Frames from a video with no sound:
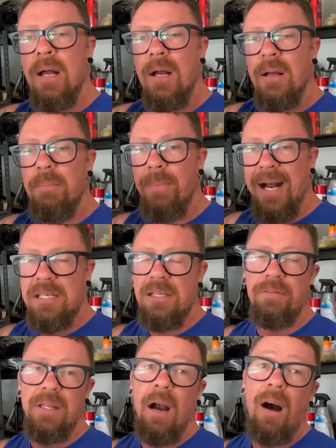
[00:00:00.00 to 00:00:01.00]

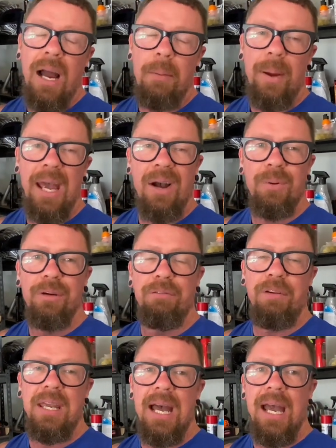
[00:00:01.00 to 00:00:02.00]
massively high-powered
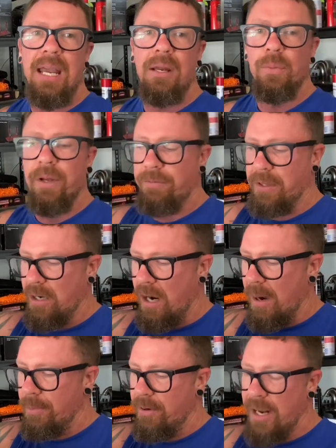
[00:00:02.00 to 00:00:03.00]
V8 with the
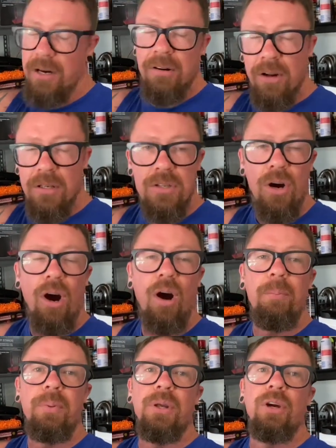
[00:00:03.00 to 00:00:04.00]
carburetor on
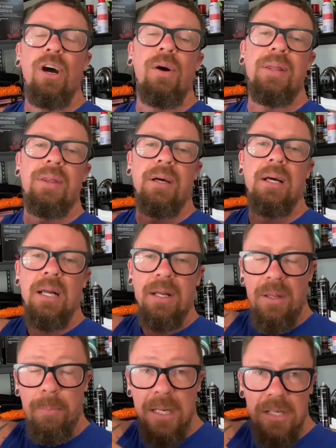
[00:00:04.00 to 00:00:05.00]
top, you know, and
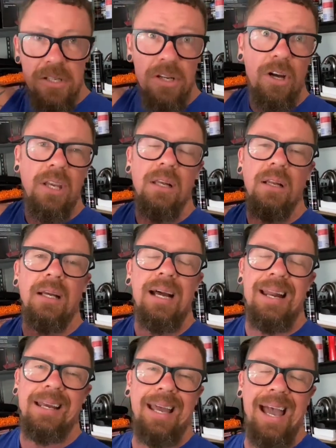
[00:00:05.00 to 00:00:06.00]
the big circular
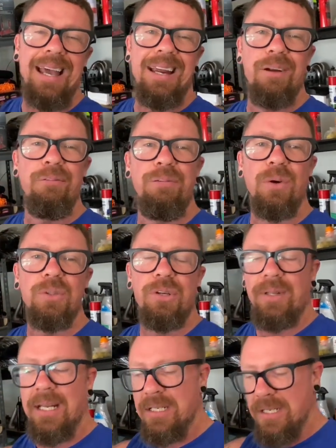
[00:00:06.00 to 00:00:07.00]
kind of K&N filter,
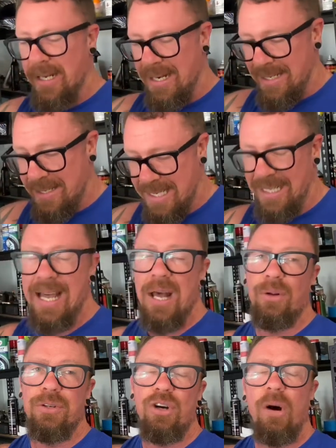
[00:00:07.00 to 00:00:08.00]
and they just kind of sit that
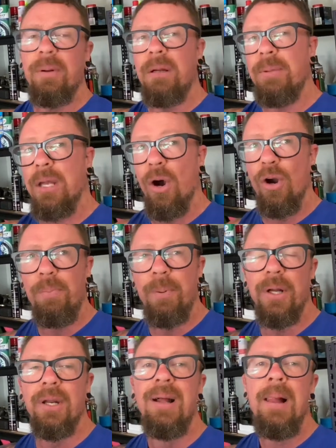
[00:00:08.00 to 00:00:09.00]
on top and it'd be
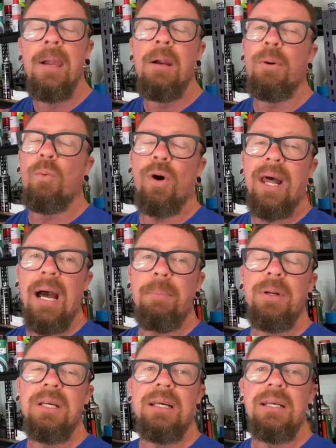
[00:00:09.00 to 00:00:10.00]
open. But what
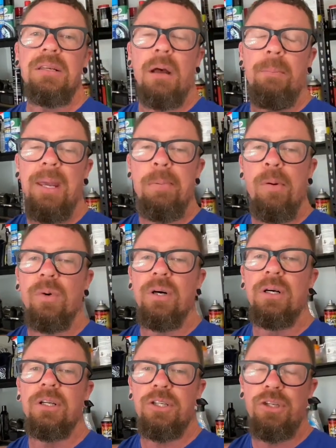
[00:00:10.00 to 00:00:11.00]
happened is people
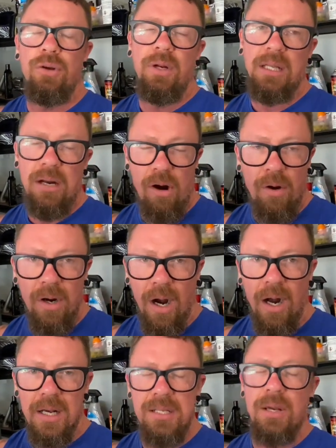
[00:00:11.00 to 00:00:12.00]
were tuning their own
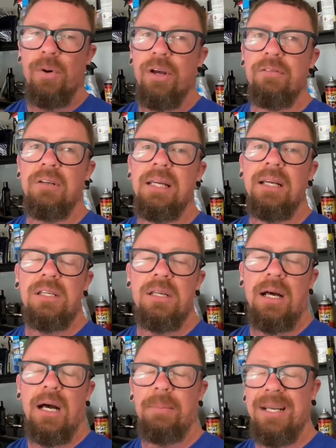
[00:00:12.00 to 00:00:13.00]
cars. They weren't really
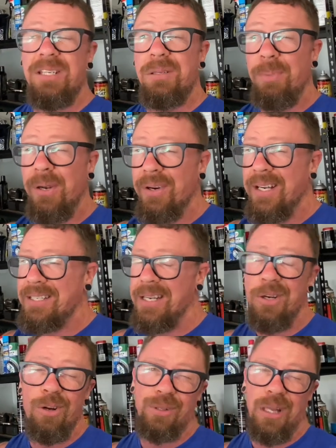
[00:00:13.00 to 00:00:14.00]
experienced. They
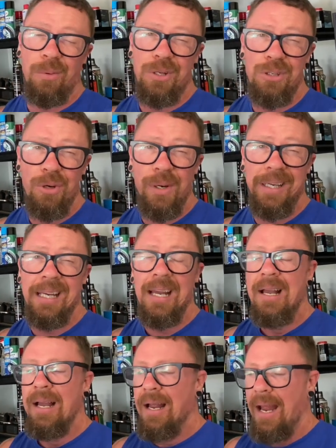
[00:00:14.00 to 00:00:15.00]
didn't know what they were doing.
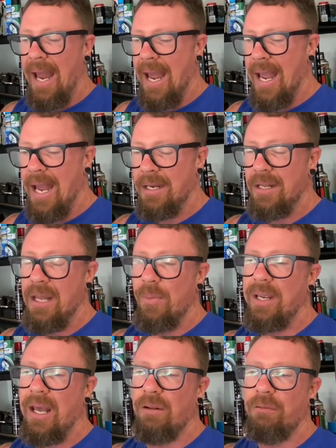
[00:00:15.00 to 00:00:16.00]
And they
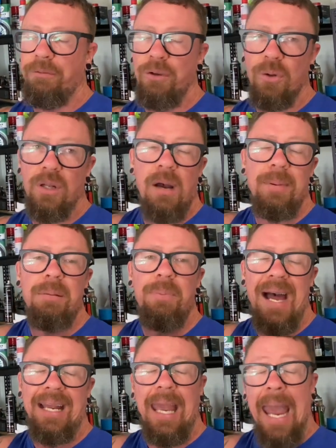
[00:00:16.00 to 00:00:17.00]
were getting fuel coming
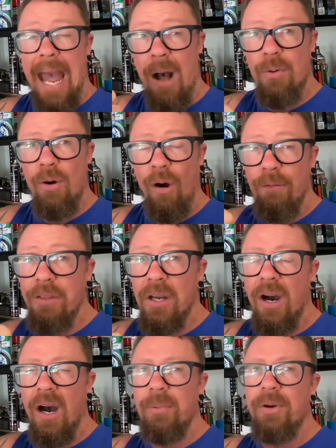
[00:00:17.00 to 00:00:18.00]
back out of the
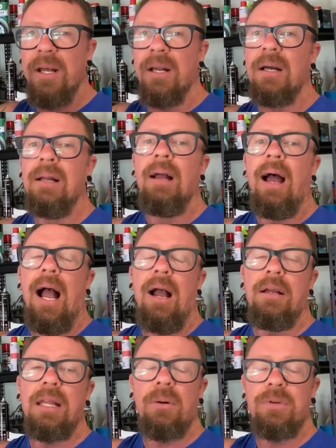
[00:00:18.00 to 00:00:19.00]
carburetor,
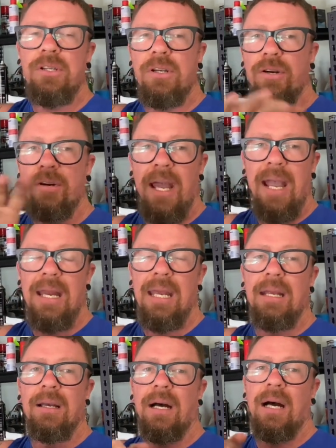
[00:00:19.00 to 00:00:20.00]
and that was
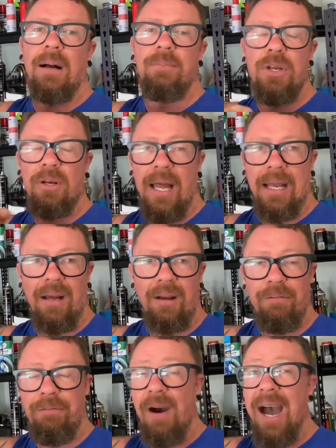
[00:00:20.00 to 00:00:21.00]
creating, you know, like
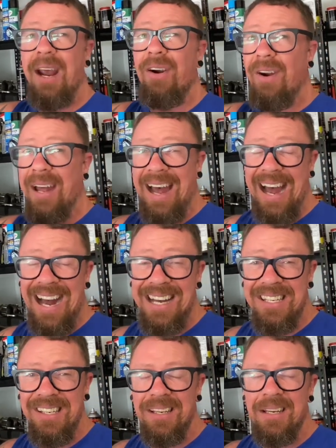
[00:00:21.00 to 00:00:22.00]
a fire
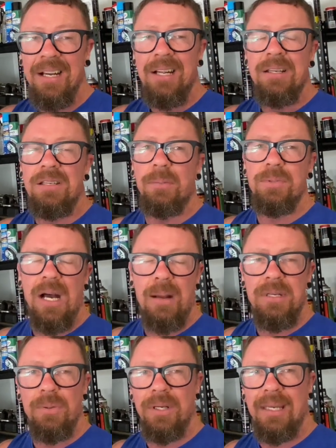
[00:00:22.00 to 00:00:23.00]
hazard.
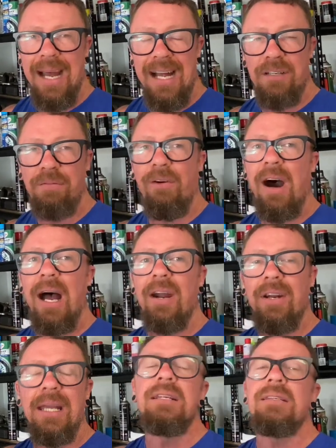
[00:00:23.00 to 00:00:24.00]
Sometimes it would catch
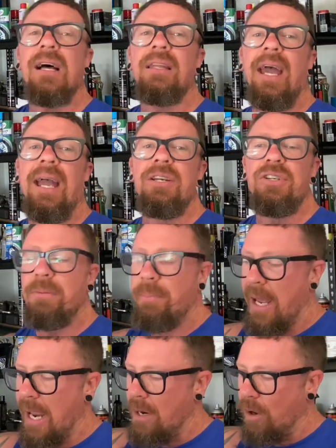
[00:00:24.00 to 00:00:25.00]
fire inside the engine
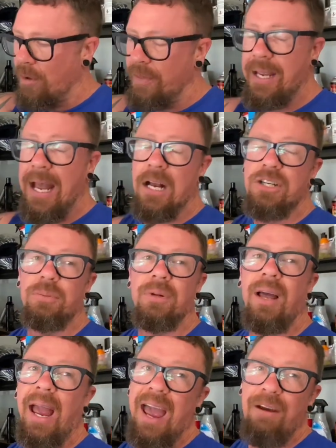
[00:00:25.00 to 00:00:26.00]
bay on the
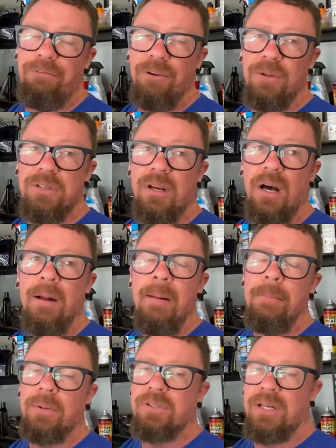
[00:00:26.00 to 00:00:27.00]
actual air filter
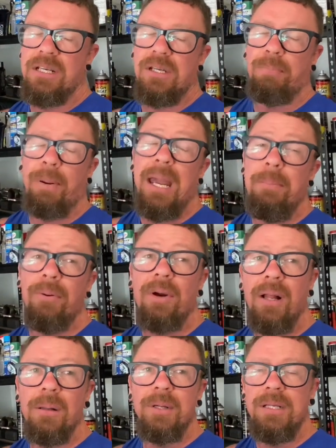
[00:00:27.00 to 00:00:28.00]
because they're just paper
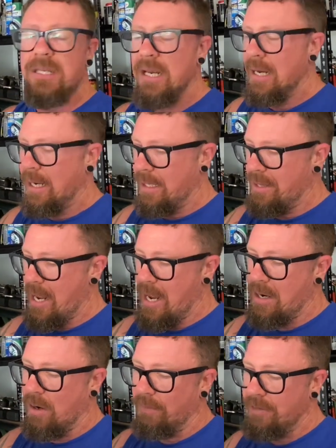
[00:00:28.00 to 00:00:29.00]
elements, and
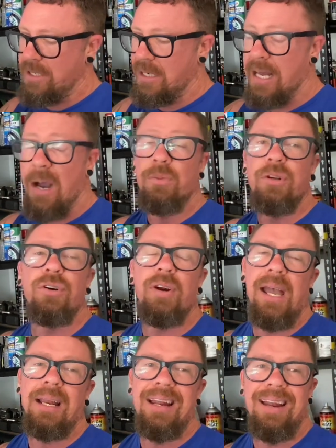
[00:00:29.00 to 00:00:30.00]
then obviously that would
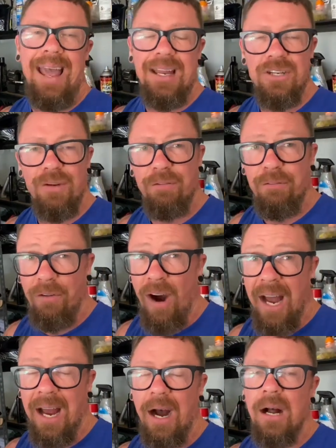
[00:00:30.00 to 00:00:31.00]
create an engine
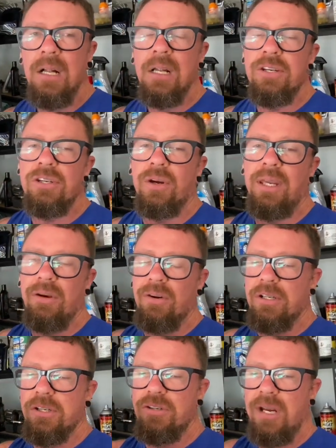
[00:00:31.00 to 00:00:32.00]
fire. So here
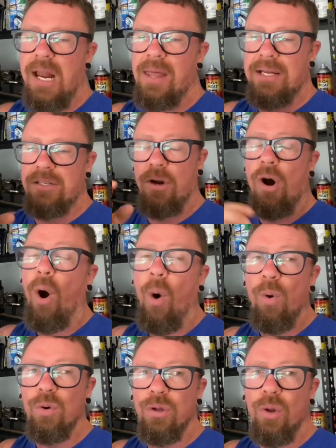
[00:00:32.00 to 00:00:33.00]
in Australia, that's an
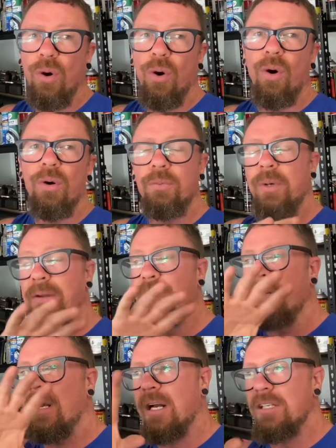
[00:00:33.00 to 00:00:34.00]
old law in
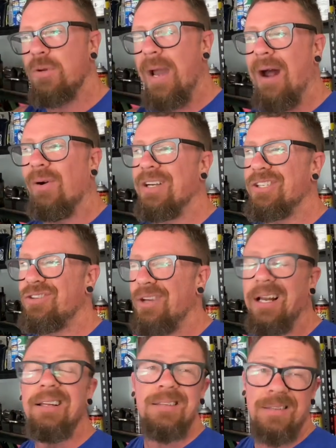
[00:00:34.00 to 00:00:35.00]
regards to our
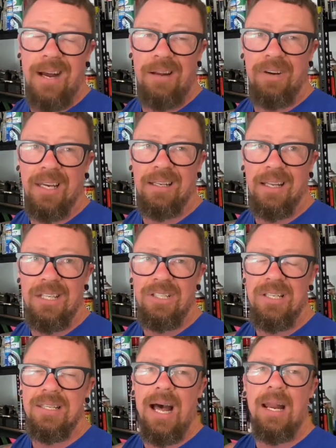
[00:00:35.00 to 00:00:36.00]
Australian design
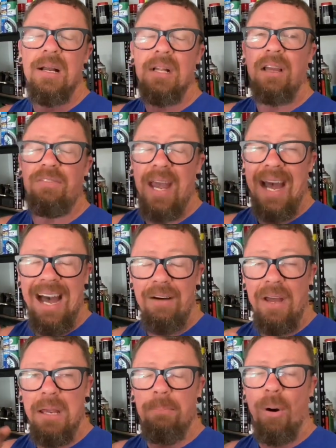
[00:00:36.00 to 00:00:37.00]
regulations, that if you
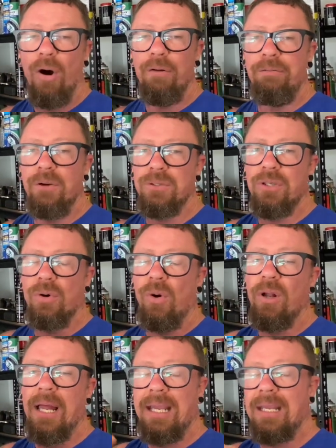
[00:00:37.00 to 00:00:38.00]
have a pod filter
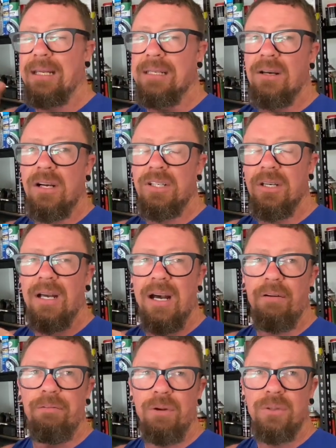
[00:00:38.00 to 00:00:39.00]
or like an induction
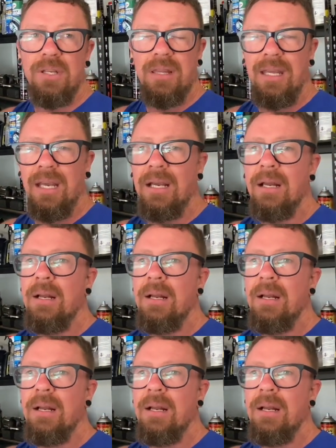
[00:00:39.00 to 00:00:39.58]
kind of filter thing,